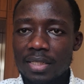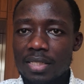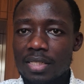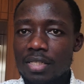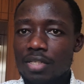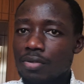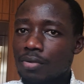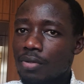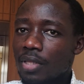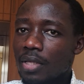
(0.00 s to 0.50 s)
to
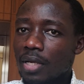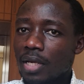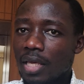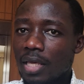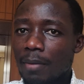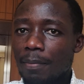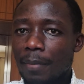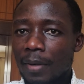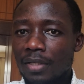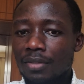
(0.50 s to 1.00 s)
the key
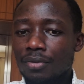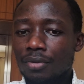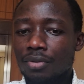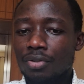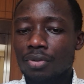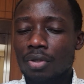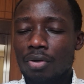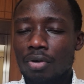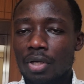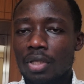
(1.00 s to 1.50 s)
person you're
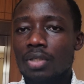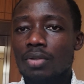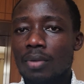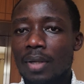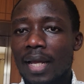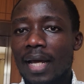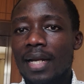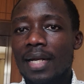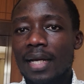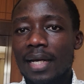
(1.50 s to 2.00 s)
going to
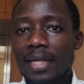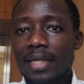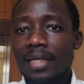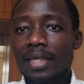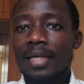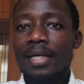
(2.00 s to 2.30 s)
learn under